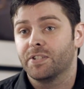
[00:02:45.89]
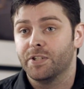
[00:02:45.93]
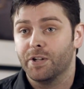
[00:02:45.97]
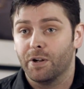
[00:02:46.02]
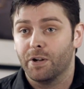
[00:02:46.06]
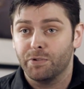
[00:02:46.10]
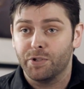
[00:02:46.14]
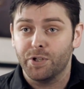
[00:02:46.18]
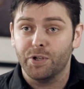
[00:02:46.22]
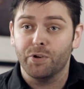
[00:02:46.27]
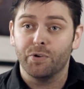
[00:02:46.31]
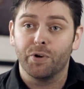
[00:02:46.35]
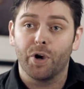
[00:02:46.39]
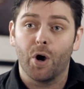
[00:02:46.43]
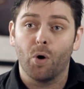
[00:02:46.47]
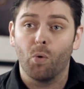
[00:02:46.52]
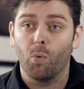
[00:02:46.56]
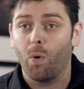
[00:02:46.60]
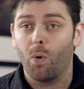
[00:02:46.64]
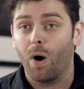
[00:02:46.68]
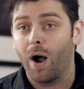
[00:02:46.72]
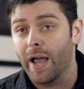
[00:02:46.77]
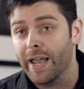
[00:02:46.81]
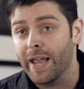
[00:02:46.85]
Do you go
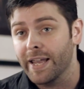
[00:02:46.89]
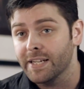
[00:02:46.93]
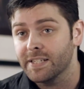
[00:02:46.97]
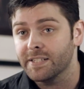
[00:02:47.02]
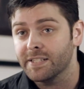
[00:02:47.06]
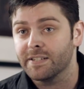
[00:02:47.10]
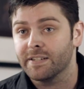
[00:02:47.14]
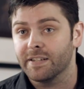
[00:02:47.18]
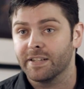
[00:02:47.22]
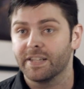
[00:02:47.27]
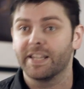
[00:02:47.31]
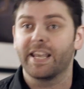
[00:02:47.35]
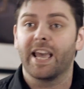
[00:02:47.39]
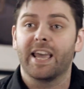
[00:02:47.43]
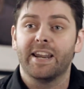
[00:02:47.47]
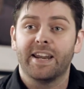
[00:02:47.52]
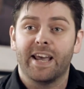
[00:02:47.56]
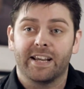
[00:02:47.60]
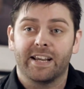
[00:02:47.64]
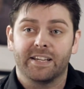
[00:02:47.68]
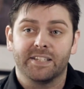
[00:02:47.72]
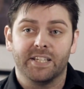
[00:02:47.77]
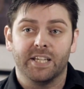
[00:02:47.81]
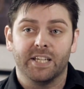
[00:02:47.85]
wide and gain
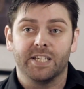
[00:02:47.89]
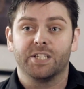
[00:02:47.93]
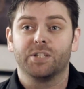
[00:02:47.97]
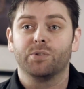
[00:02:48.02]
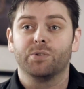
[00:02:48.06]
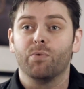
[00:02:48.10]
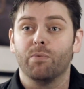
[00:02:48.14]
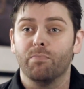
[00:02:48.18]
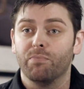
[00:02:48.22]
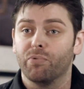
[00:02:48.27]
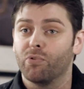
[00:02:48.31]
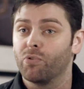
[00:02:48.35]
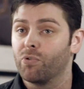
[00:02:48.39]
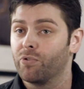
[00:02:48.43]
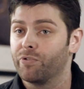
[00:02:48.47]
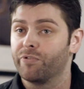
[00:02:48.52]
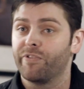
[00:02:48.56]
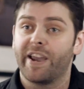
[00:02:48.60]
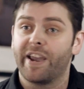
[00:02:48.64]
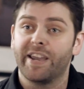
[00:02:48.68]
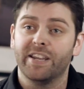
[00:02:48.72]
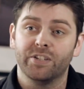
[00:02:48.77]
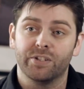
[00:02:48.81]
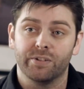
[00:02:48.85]
access to a broad
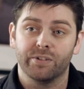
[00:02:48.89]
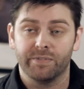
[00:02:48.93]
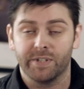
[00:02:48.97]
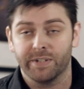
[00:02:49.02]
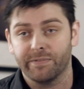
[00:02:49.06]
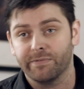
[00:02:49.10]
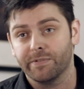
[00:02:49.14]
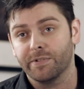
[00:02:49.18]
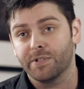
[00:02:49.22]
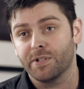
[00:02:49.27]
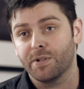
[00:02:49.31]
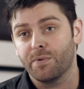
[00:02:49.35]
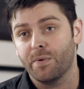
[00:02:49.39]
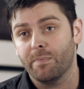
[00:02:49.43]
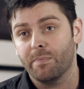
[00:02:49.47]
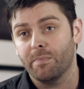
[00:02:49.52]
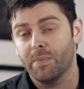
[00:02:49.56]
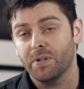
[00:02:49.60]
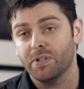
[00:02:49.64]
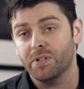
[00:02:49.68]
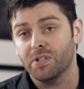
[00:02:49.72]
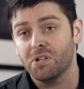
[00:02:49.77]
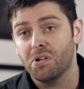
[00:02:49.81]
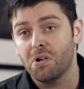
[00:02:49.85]
range of different
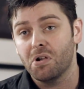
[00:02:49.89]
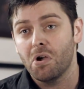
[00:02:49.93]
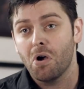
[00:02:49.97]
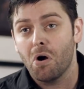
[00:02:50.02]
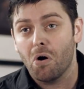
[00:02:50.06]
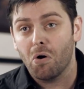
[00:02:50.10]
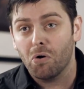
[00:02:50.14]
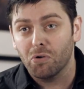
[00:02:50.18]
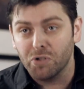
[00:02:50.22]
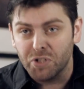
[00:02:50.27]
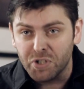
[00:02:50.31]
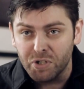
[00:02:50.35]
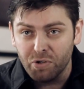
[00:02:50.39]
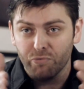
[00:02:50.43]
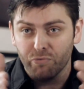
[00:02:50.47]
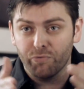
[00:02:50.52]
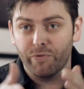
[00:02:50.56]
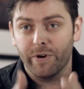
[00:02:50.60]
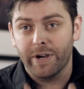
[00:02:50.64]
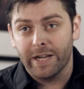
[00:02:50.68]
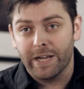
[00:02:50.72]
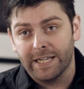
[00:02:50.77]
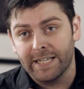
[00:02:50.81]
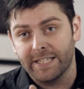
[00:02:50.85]
equipment? Or do you
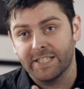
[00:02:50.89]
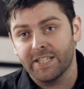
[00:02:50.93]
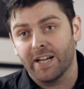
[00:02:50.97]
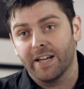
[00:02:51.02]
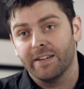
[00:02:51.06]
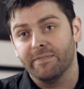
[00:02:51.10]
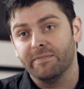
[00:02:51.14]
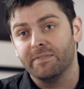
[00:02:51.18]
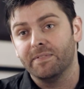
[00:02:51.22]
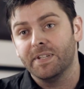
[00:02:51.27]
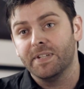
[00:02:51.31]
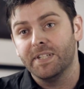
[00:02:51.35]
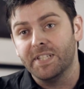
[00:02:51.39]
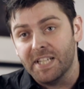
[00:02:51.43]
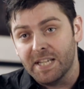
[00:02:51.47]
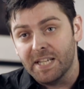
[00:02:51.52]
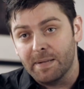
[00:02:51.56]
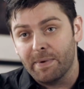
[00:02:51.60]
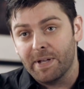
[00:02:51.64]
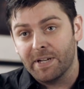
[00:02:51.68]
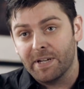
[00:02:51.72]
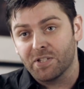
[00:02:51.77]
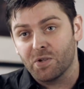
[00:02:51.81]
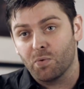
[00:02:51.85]
really dive
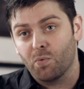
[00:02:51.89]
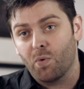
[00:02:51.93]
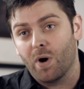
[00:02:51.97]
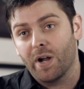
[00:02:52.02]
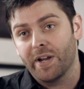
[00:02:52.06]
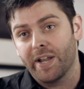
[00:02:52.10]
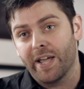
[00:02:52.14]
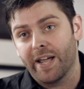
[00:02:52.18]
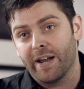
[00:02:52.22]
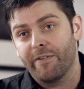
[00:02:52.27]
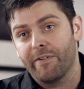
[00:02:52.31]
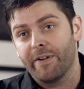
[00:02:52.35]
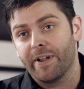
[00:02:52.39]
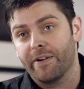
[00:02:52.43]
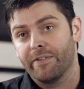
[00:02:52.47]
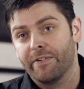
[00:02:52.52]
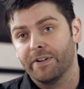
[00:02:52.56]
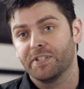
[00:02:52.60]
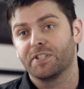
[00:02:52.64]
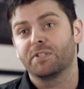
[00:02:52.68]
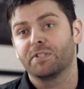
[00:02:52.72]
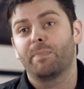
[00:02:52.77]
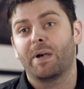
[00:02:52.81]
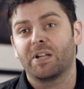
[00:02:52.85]
deep into one area
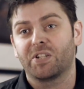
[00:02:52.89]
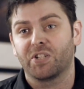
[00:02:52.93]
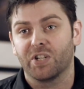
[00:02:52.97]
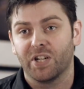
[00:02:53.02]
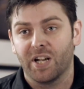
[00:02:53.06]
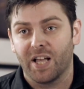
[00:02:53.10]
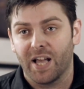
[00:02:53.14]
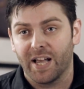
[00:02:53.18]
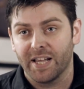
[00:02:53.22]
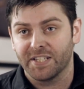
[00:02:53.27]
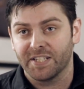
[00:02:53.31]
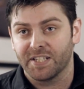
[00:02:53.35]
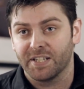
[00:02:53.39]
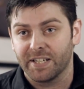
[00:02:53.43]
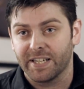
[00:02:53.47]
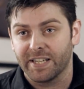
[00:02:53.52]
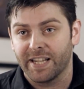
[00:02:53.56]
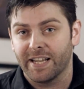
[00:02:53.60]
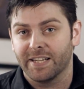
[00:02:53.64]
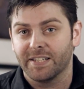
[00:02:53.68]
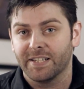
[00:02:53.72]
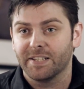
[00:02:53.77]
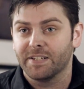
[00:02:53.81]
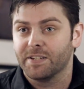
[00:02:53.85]
and specialize and
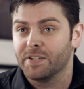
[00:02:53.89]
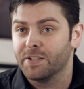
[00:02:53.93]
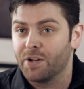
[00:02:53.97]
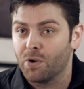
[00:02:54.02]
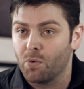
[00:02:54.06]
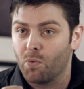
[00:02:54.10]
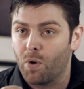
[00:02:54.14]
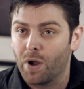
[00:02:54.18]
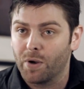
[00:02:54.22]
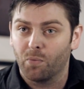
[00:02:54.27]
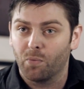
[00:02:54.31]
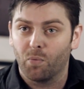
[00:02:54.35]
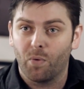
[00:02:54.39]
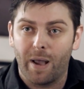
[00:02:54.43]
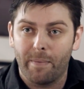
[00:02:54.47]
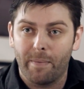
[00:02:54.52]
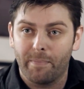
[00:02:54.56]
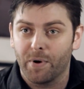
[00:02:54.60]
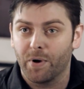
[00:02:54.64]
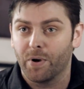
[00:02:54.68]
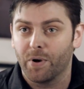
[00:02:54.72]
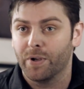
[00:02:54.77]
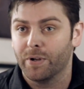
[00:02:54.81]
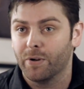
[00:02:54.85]
get one
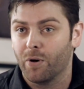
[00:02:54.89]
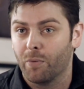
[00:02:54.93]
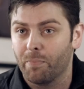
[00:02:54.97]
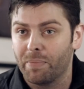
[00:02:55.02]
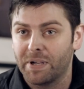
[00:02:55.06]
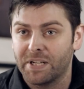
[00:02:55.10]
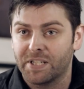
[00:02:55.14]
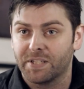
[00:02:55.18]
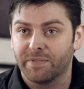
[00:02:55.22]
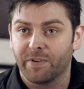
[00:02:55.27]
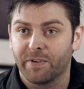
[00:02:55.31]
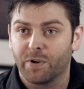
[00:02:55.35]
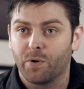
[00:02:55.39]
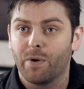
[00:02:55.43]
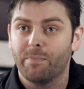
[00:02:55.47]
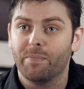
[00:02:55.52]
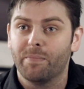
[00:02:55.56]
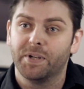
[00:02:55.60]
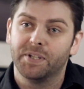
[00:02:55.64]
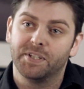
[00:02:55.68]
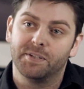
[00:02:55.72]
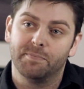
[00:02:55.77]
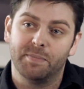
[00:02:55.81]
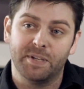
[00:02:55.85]
weapon or piece of
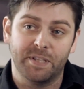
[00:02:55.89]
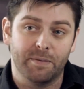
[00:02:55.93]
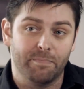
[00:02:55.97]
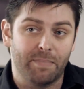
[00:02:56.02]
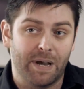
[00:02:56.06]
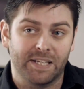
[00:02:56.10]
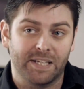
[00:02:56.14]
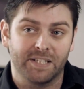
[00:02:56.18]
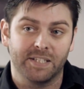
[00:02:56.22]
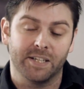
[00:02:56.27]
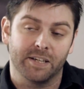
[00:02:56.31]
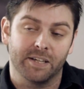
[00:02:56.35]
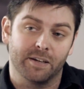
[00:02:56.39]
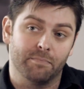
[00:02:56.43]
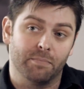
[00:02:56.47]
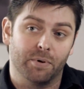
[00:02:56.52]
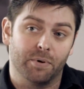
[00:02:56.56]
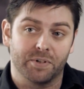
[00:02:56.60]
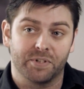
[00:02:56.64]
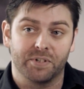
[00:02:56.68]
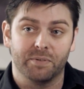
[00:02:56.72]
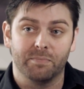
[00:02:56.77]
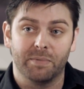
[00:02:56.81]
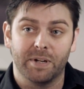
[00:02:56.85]
equipment to be the best it can
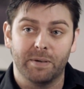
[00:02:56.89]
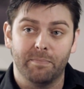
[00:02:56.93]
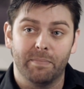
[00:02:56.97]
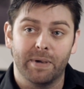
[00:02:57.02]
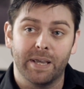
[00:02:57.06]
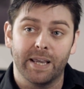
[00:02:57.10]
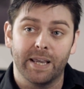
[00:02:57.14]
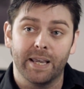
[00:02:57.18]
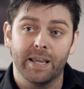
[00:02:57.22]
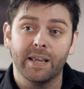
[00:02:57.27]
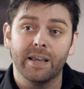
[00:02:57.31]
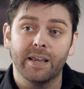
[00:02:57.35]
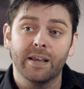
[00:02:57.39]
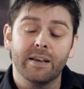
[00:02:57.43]
possibly be?